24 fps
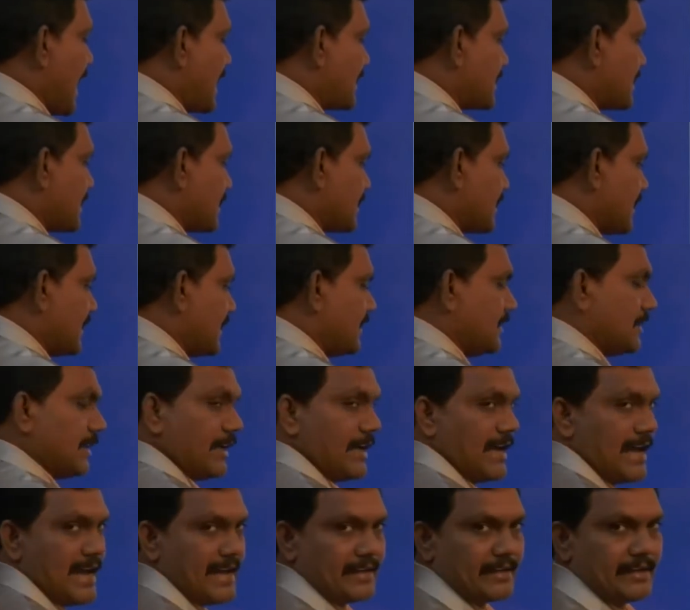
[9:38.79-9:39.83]

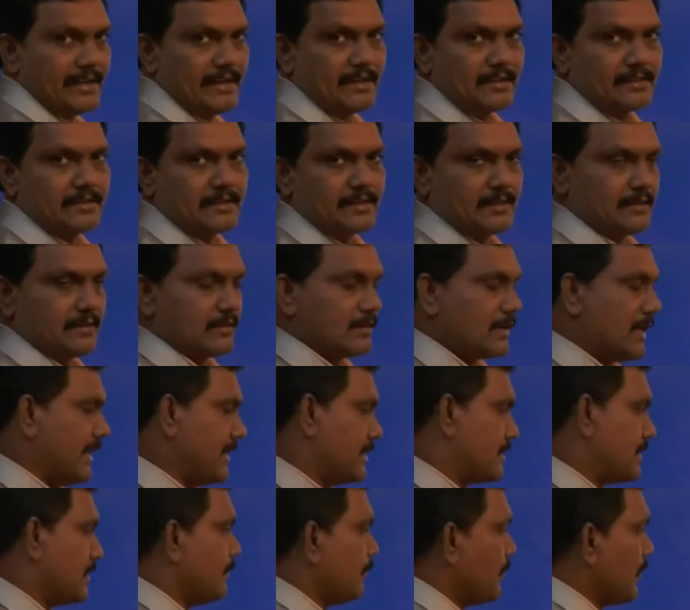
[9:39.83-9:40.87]
adjacent angles,
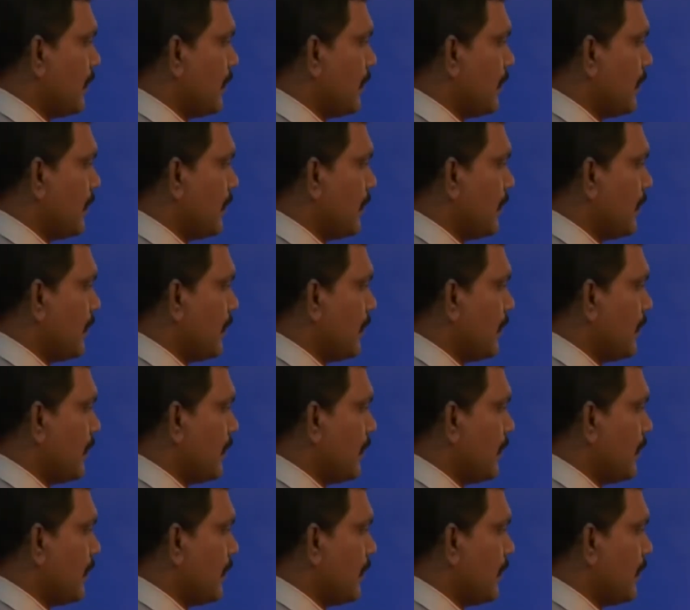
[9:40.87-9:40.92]
right?